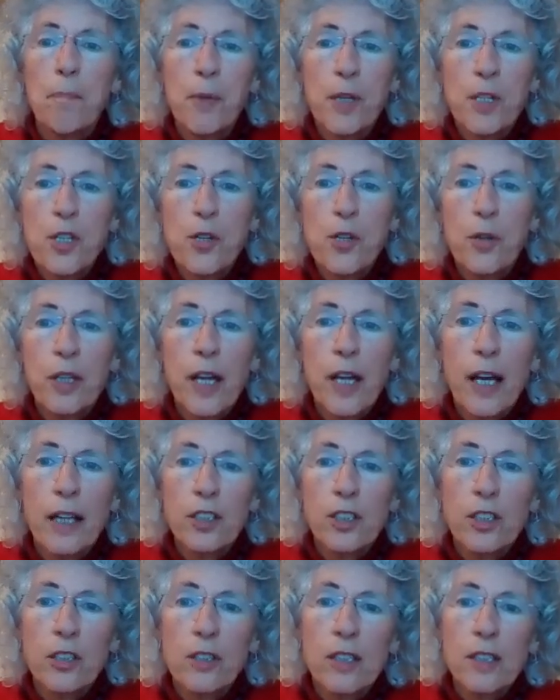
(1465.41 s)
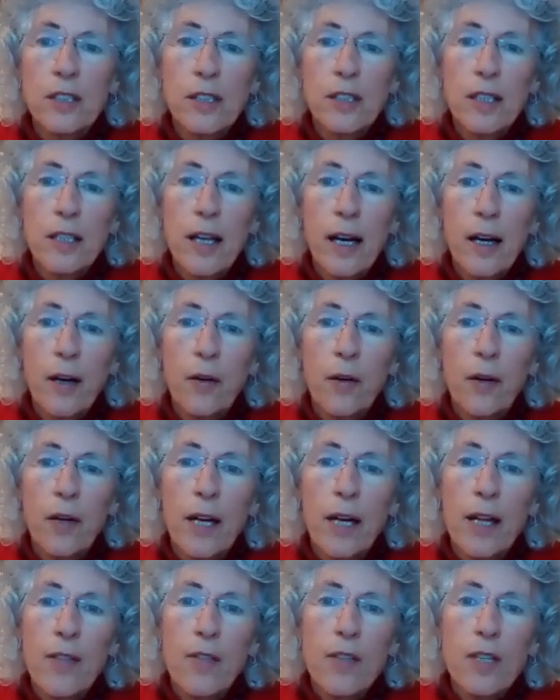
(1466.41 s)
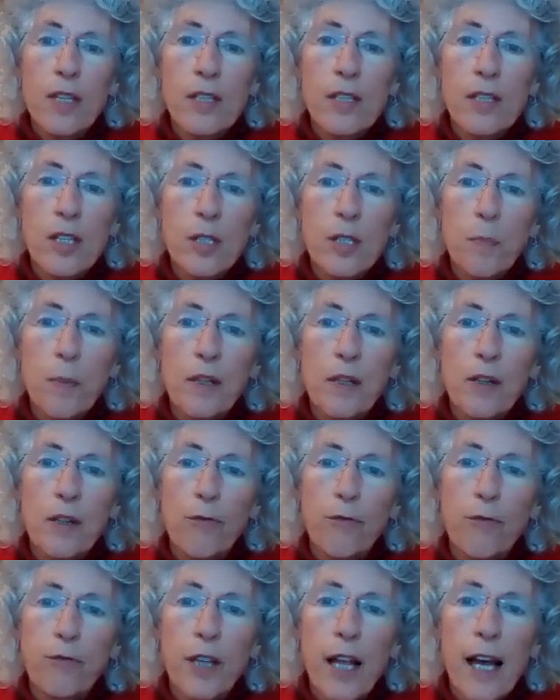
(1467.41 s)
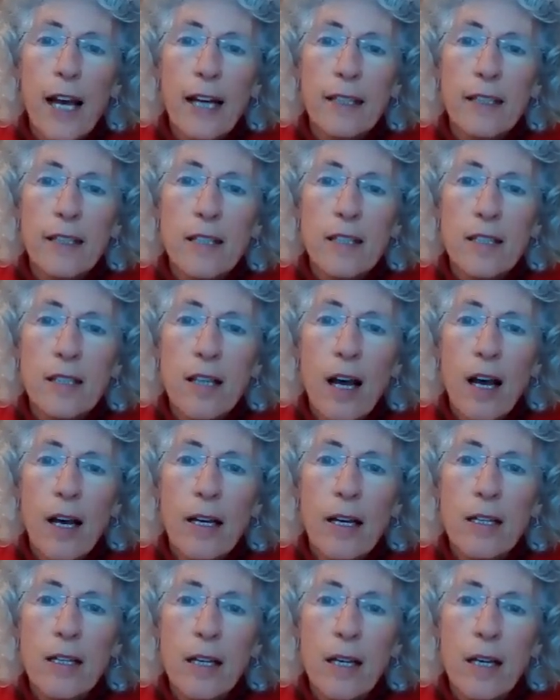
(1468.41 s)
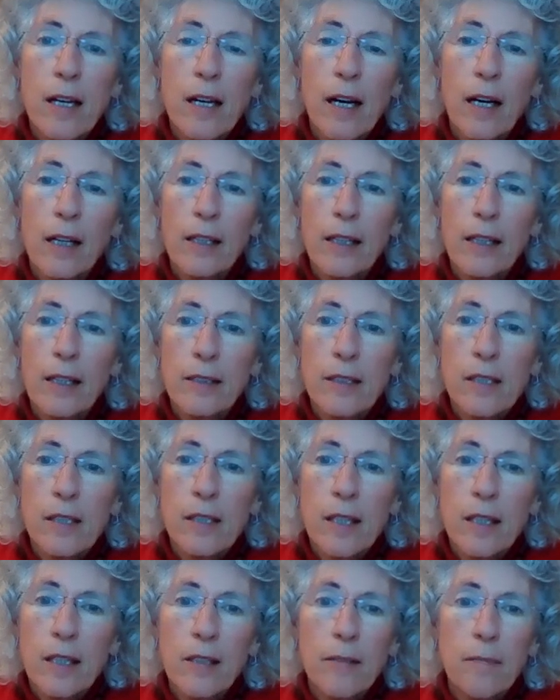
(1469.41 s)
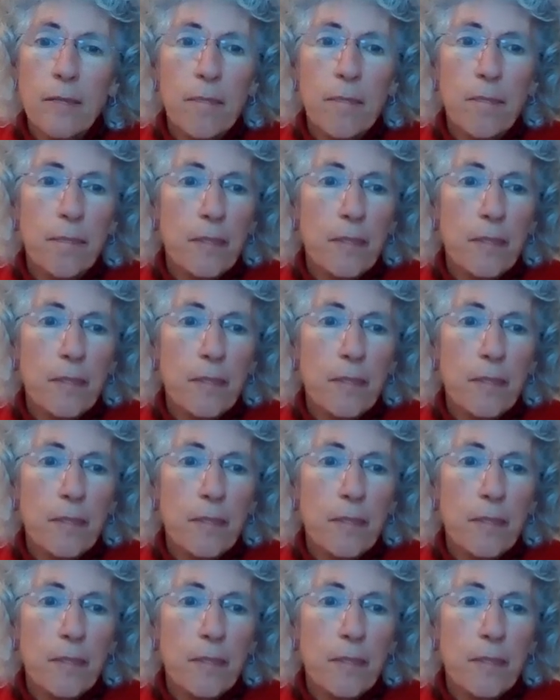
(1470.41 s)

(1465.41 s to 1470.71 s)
But you can actually see how this has been the flattened side against the